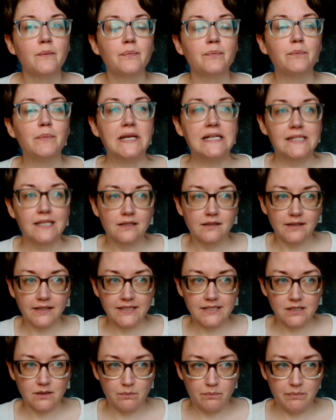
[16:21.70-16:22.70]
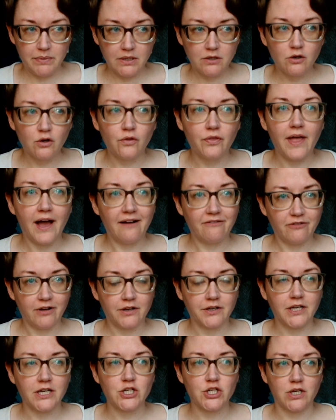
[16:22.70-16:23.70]
basically to build that
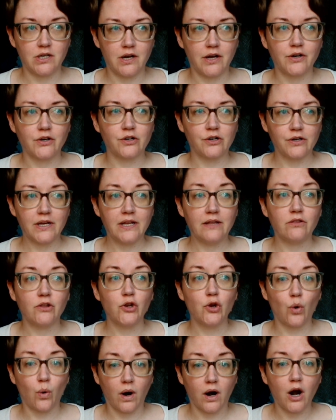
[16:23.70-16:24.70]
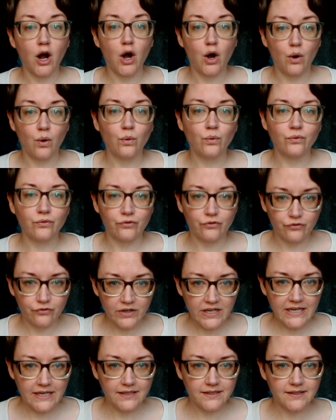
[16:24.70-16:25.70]
foundation underneath your own
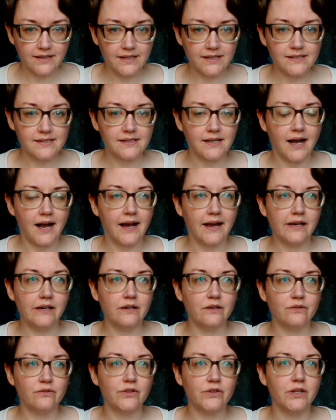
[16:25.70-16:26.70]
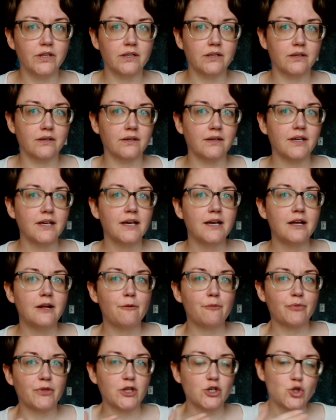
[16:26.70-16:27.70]
feet is kind of the
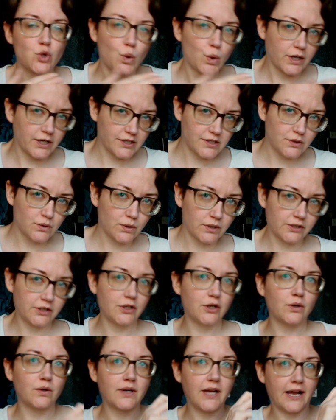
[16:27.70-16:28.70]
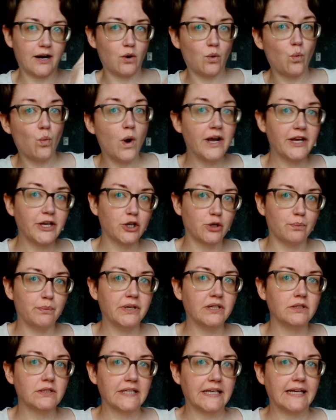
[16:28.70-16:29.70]
the Taurus North Node, kind of what you're
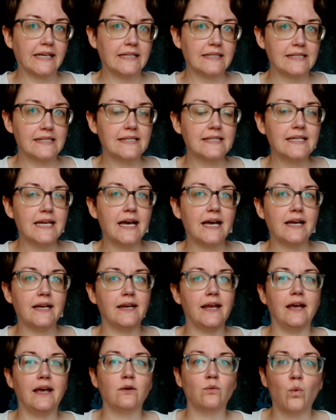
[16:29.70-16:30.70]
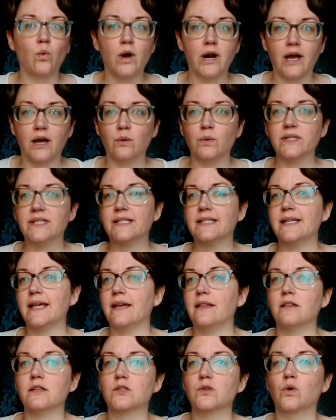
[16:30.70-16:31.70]
building instead. And what I would say
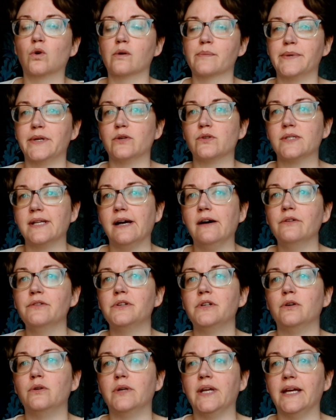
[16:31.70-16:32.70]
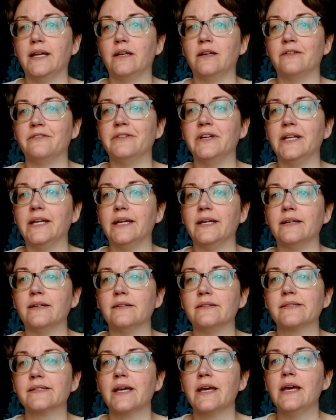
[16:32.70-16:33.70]
the Scorpio South Node end of it
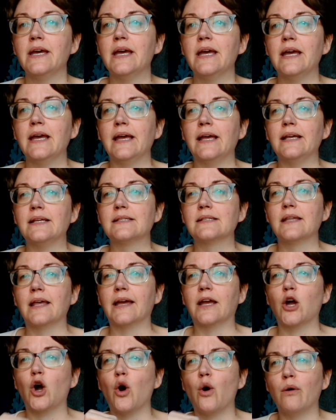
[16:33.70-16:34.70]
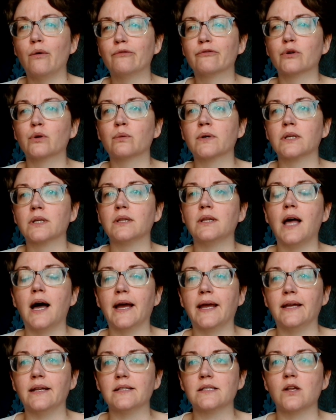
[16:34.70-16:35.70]
is, is like over
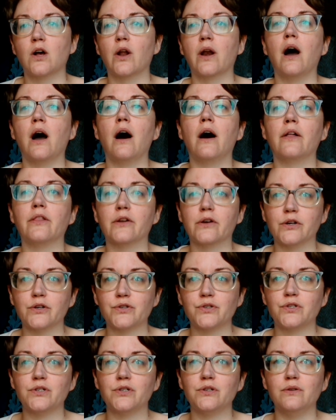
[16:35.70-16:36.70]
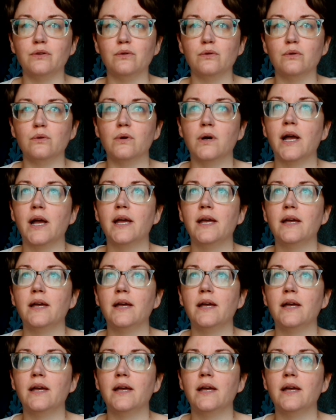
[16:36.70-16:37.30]
reliance on others to